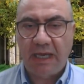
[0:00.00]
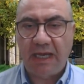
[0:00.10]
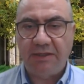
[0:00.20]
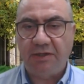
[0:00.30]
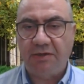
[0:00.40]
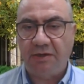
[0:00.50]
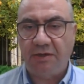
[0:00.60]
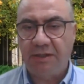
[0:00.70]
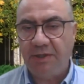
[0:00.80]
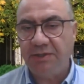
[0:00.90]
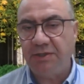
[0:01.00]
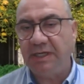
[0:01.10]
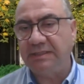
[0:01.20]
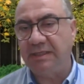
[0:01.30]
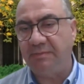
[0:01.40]
And your
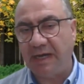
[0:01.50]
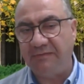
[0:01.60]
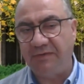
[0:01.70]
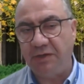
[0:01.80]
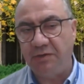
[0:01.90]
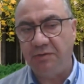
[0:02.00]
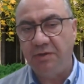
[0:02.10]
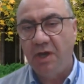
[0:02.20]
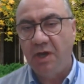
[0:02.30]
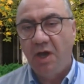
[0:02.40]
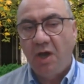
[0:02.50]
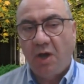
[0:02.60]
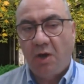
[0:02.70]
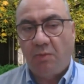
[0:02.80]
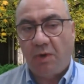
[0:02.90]
contribution is, in my view,
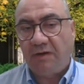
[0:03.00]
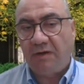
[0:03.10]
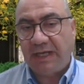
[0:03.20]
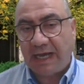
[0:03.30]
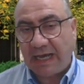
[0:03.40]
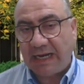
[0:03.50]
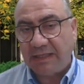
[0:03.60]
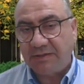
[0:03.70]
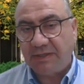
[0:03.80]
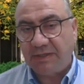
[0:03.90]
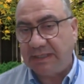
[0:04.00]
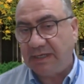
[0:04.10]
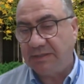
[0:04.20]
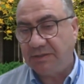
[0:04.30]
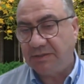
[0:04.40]
one of the highlights of the
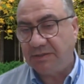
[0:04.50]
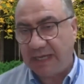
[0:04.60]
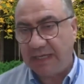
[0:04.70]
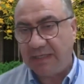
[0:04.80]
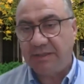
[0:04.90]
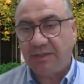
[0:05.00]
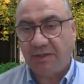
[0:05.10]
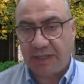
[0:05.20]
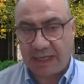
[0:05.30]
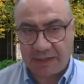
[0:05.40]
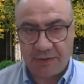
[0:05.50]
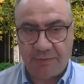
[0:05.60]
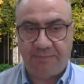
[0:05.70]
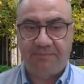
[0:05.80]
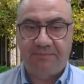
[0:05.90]
series today, so thank
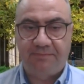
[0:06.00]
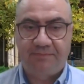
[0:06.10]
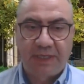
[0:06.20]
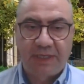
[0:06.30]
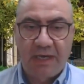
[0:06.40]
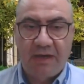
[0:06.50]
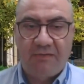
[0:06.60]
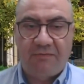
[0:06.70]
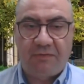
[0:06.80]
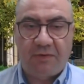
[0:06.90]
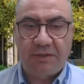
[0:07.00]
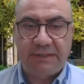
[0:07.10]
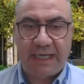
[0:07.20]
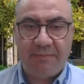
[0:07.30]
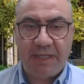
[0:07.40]
you. For
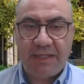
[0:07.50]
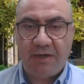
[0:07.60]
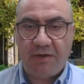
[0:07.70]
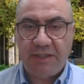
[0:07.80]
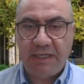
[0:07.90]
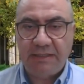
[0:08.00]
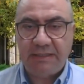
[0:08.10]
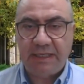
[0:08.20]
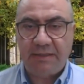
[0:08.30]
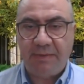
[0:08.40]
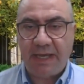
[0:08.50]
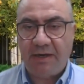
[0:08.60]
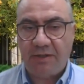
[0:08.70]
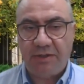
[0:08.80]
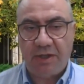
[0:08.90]
some in the audience that may
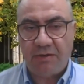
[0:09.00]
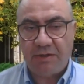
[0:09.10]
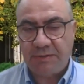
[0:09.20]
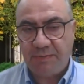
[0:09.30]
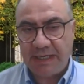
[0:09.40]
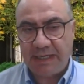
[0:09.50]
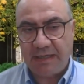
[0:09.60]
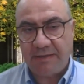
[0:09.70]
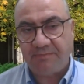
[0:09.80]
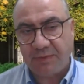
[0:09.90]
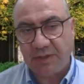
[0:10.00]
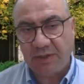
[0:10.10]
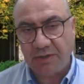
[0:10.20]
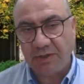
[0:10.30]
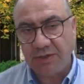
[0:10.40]
not know the speaker,
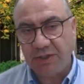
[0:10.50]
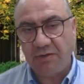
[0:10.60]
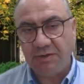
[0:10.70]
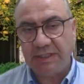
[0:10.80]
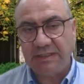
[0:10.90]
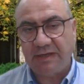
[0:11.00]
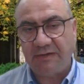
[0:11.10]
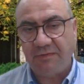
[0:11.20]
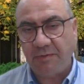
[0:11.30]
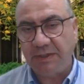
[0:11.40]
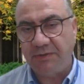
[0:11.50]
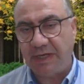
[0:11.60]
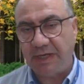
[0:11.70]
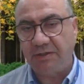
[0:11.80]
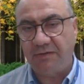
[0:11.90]
Doctor Jones is the former
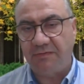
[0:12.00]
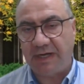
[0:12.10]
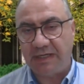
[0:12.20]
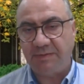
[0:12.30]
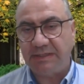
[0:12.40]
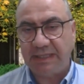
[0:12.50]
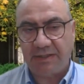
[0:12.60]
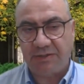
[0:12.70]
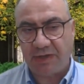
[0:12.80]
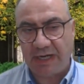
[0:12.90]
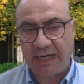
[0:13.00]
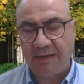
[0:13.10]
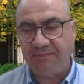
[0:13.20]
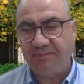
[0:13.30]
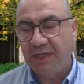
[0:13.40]
director of R S P C A
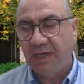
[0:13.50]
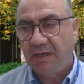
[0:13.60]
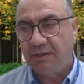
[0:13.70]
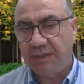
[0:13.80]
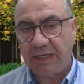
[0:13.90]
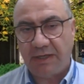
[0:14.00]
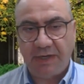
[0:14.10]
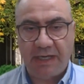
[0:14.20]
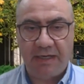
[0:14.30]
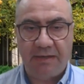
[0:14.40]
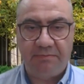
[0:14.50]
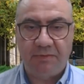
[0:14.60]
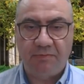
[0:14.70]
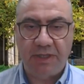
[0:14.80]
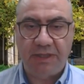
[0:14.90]
Australia, whose career
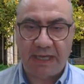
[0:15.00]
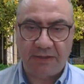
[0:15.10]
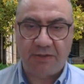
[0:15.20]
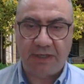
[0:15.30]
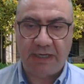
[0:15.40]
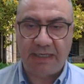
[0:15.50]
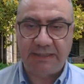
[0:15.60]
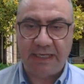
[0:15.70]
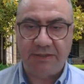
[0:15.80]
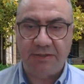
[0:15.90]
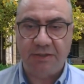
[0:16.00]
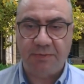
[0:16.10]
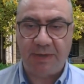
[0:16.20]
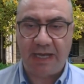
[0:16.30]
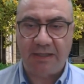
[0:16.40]
with that organisation
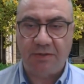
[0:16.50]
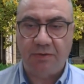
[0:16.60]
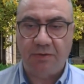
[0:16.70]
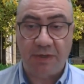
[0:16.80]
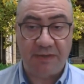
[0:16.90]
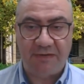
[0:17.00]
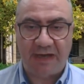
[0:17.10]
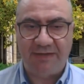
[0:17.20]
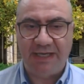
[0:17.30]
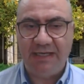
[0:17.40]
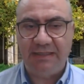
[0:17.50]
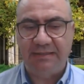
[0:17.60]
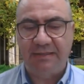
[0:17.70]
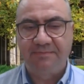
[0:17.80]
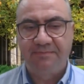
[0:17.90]
spanned twenty-five
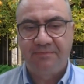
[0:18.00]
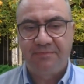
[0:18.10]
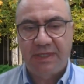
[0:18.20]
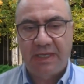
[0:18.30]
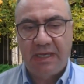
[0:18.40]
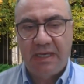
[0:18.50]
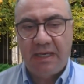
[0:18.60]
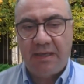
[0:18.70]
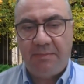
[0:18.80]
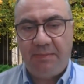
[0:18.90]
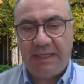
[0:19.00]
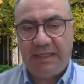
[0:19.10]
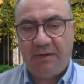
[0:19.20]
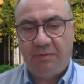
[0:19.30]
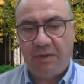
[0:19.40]
years.
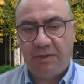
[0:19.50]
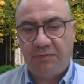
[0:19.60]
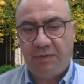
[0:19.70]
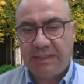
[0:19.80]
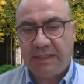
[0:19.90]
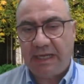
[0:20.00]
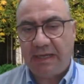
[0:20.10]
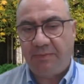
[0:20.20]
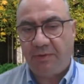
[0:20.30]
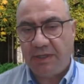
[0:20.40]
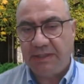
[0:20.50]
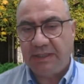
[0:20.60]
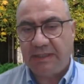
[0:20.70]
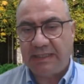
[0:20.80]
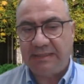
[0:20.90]
Bidda was recently
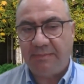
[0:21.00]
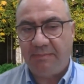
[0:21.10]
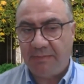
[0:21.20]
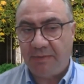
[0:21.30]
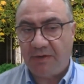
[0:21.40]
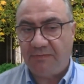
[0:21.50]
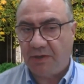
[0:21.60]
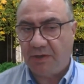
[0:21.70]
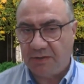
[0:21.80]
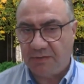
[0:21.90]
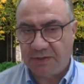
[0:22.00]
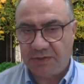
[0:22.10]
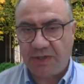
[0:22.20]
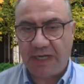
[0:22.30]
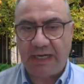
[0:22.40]
appointed as a member of the Order of
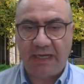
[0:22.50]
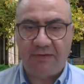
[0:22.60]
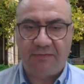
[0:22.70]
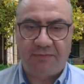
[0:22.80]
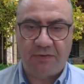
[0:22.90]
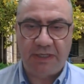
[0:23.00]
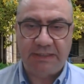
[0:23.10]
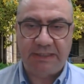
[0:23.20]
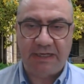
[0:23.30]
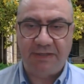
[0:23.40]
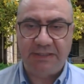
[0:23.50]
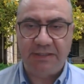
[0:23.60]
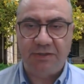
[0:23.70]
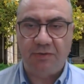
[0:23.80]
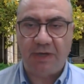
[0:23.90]
Australia for her
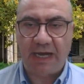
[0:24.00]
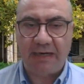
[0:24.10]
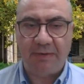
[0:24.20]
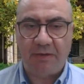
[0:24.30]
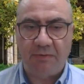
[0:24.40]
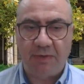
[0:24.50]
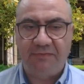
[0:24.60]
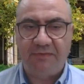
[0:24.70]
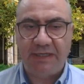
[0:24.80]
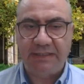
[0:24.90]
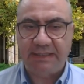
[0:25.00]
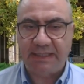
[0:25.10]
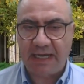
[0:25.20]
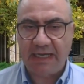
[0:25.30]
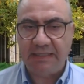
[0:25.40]
services to animal welfare,
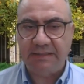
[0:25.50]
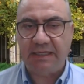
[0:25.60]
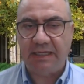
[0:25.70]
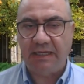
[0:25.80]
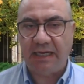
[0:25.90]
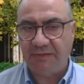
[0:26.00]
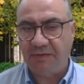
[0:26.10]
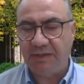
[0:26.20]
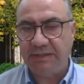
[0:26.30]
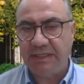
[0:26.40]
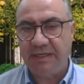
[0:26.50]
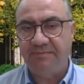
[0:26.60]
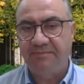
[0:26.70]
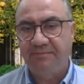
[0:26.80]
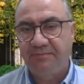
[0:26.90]
science, and advocacy.